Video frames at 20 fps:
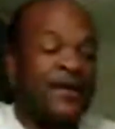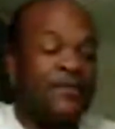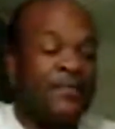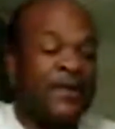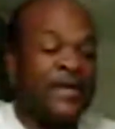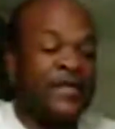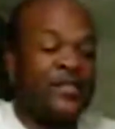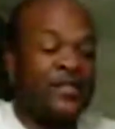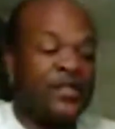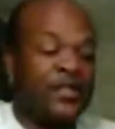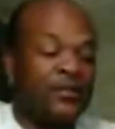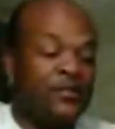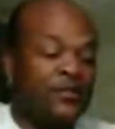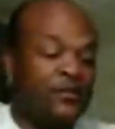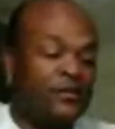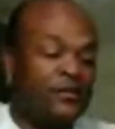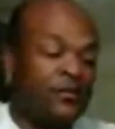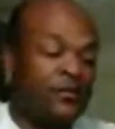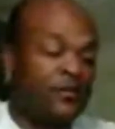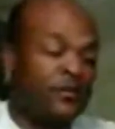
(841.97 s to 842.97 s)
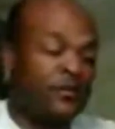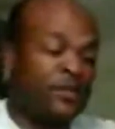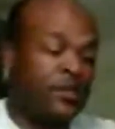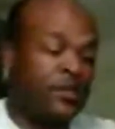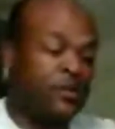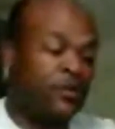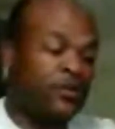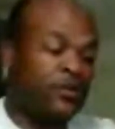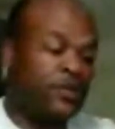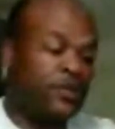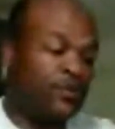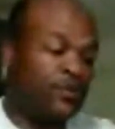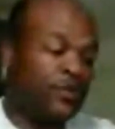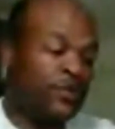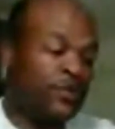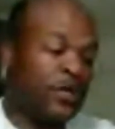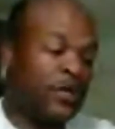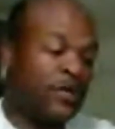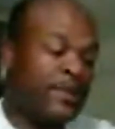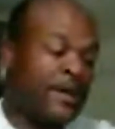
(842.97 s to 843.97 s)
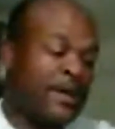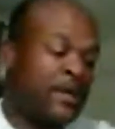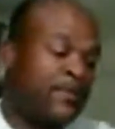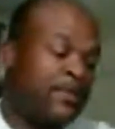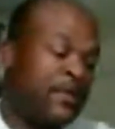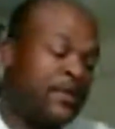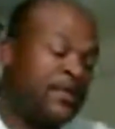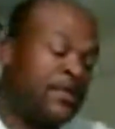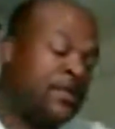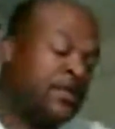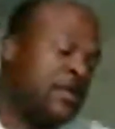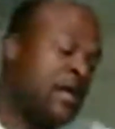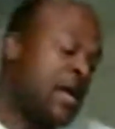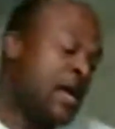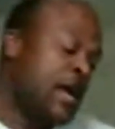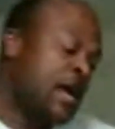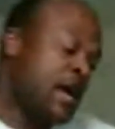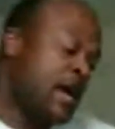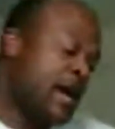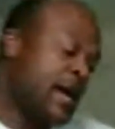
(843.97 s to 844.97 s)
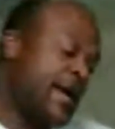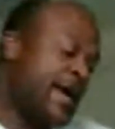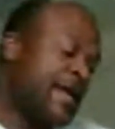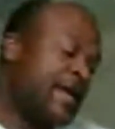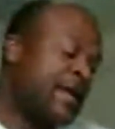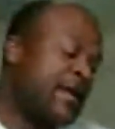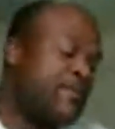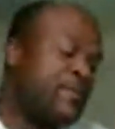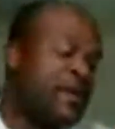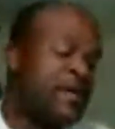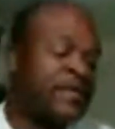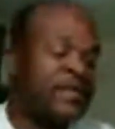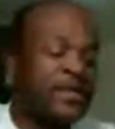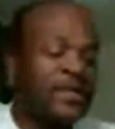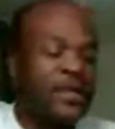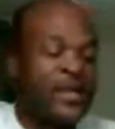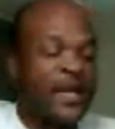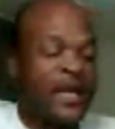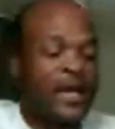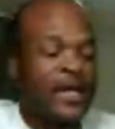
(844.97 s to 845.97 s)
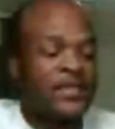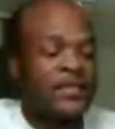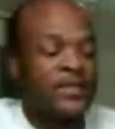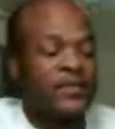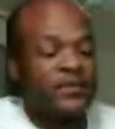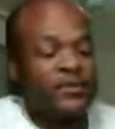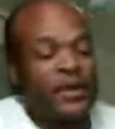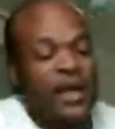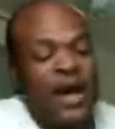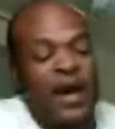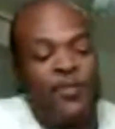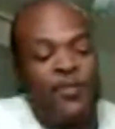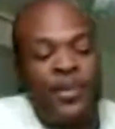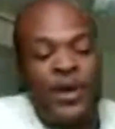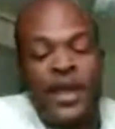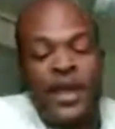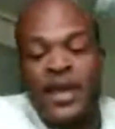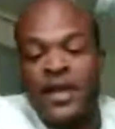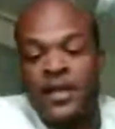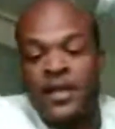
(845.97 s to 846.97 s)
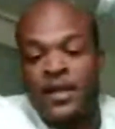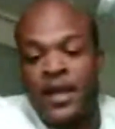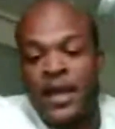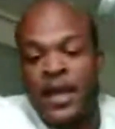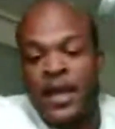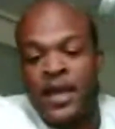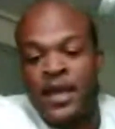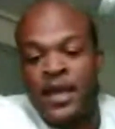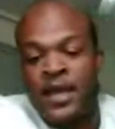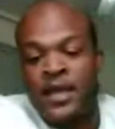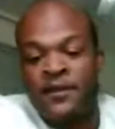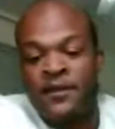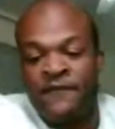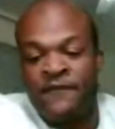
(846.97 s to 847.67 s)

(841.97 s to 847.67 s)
got a commission. So since we're talking about commissions, I got a commission that I paid a